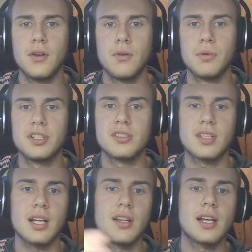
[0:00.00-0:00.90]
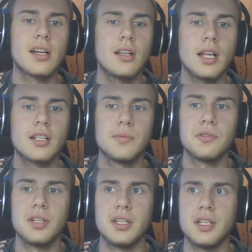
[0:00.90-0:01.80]
which is kind of like a
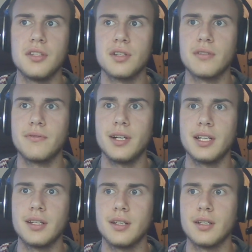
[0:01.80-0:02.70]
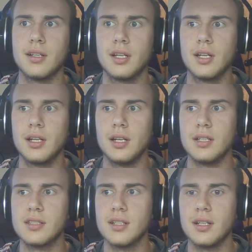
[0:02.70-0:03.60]
collectible, and then you can find
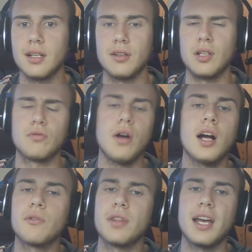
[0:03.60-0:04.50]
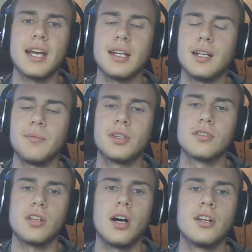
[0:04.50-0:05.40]
it's a rock with a hand on it. But
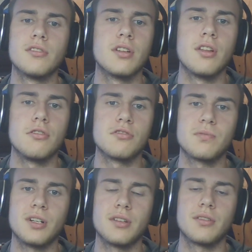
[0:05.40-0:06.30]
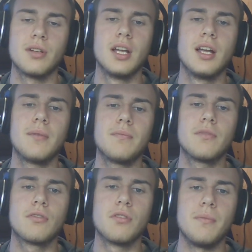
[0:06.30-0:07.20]
there's 100 of those spread out
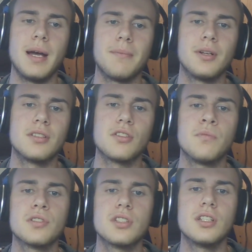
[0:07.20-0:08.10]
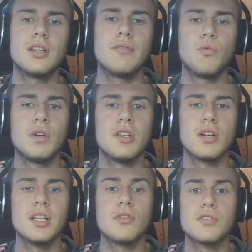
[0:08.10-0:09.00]
through the map. But it's almost, when you're
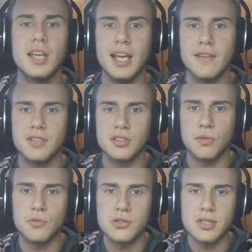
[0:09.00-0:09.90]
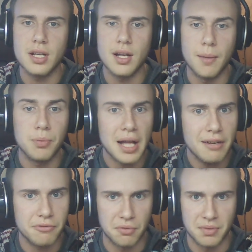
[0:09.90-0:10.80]
in those caves, it's almost a
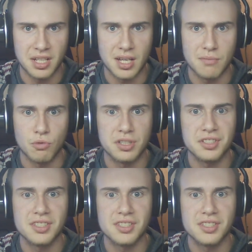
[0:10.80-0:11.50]
platforming game, which